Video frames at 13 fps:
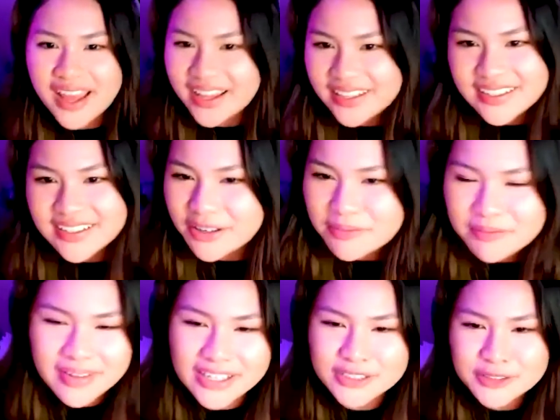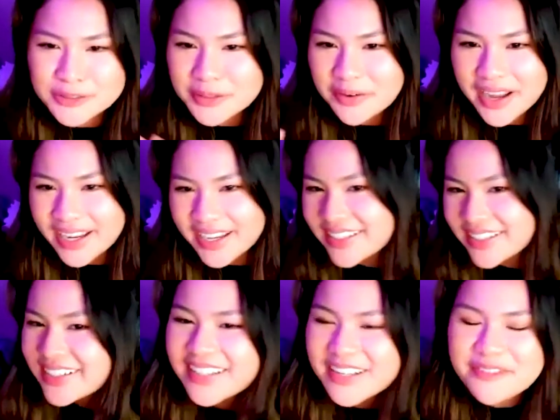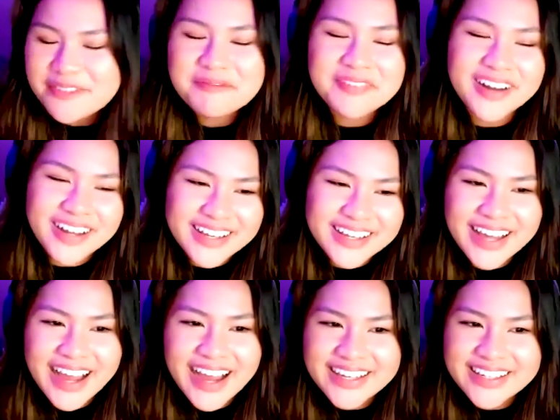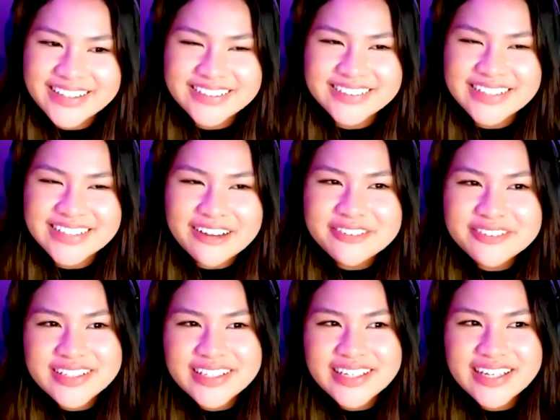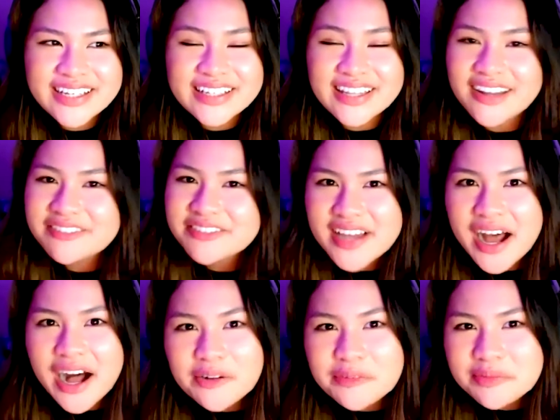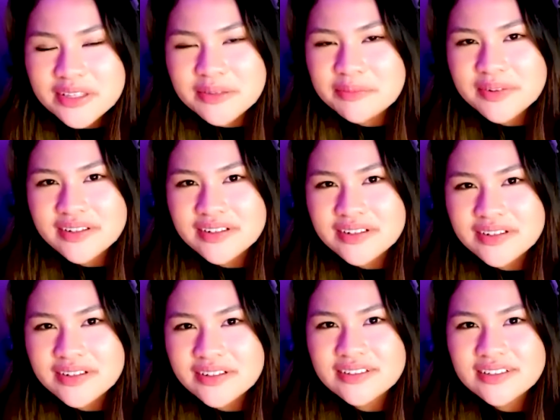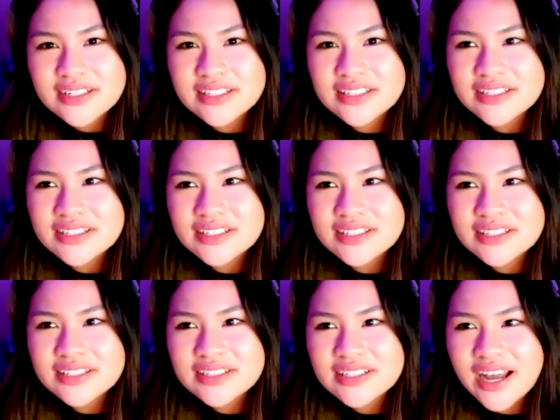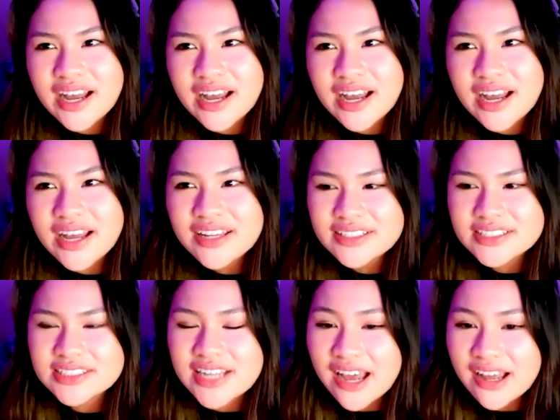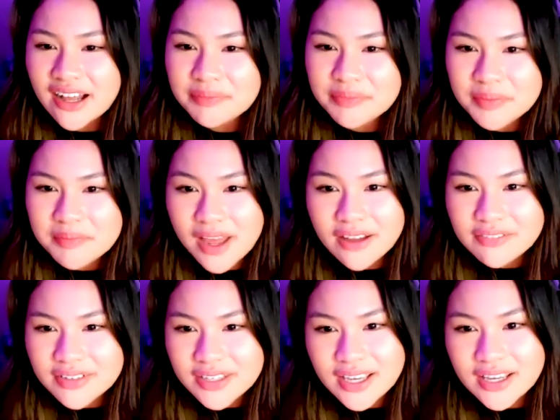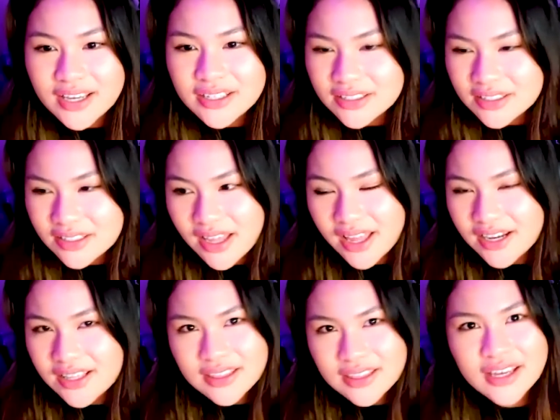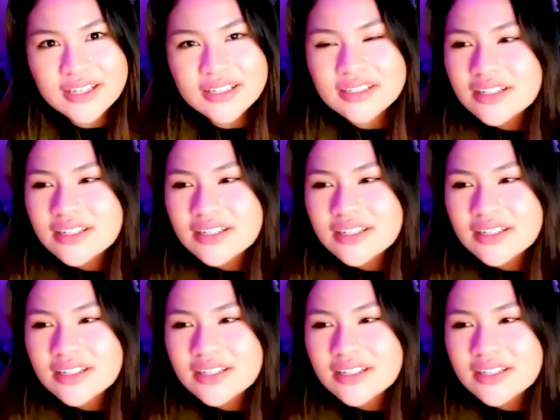or Master Oogway, but I definitely love to help people and kind of just now help them navigate anything.